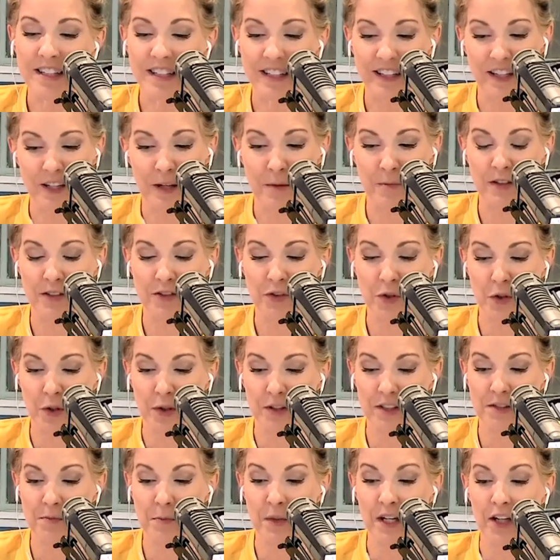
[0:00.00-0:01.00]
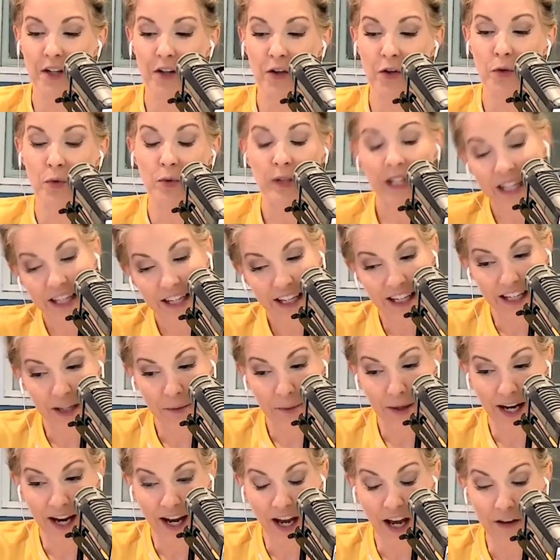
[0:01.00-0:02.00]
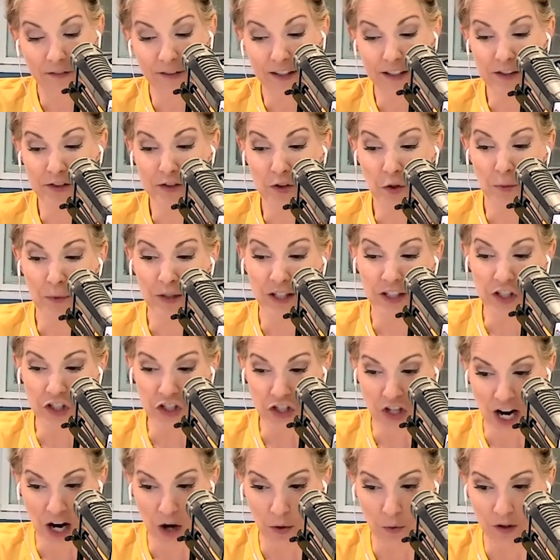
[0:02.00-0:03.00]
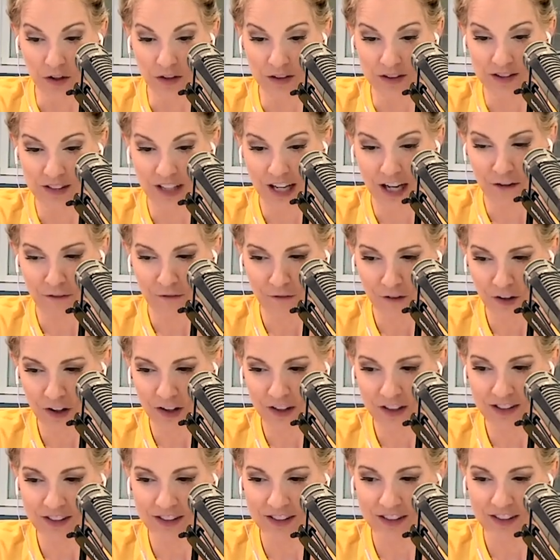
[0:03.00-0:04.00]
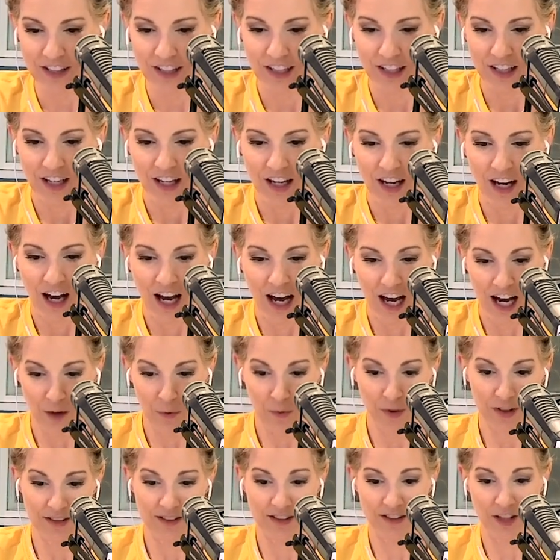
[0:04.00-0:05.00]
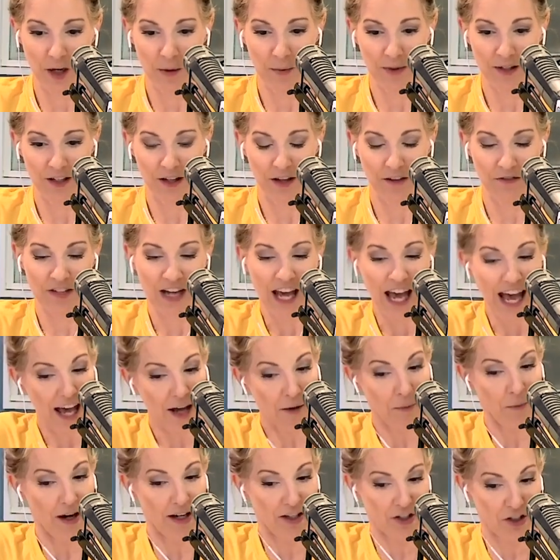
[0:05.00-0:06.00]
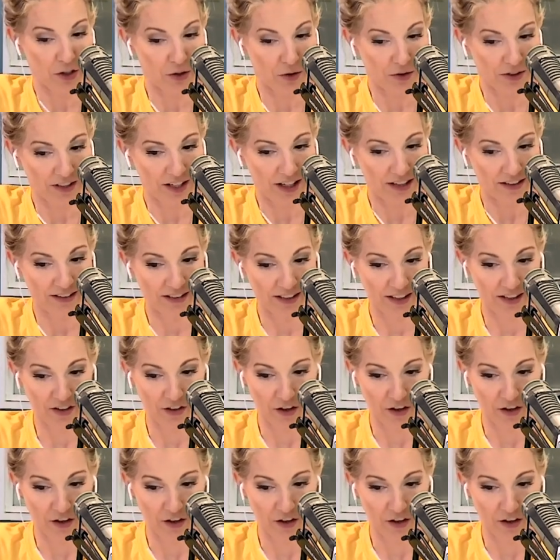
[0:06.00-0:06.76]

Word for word: to them, this girl is being greedy by having so many showers. At first, I was dumb enough to add my 2 cents to the